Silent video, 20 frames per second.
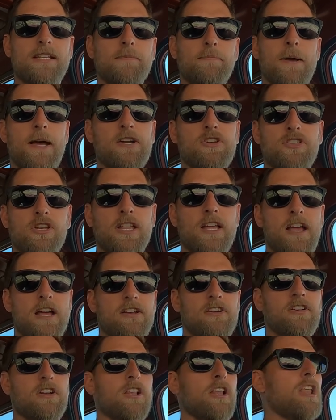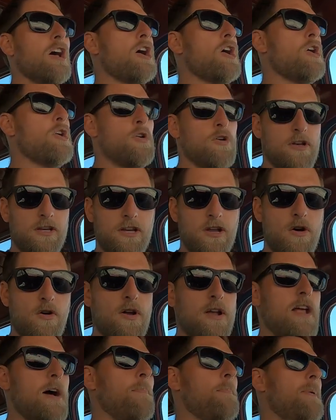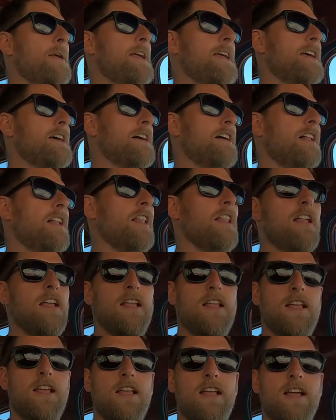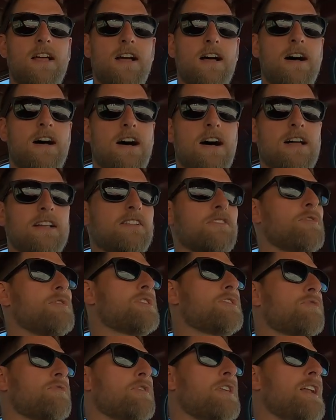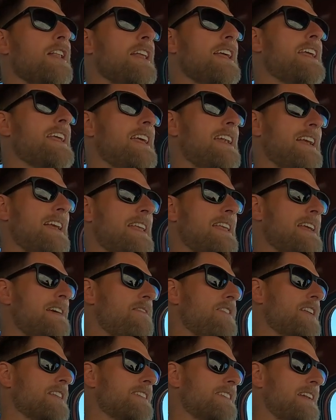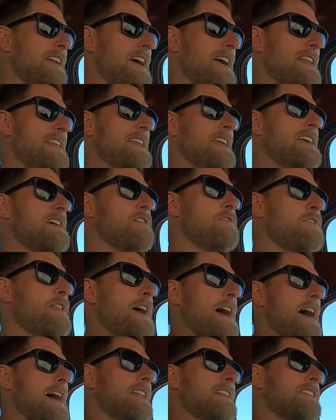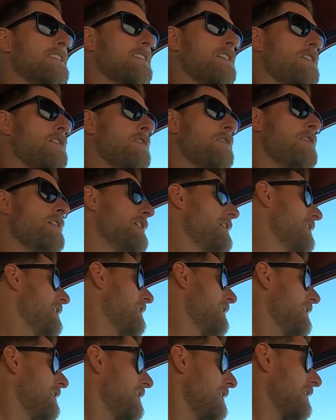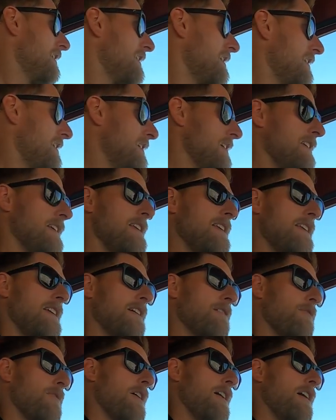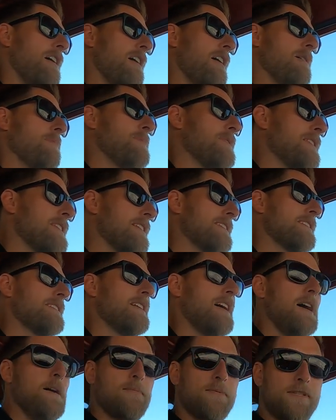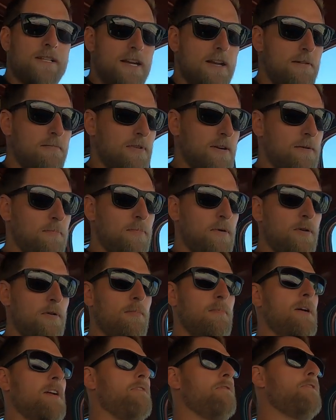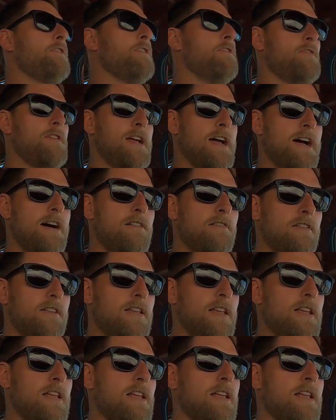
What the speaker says: especially under load, going up a hill. So it's really gonna give us an idea of that. So here we are up to the stop sign. I'm gonna pull my phone out,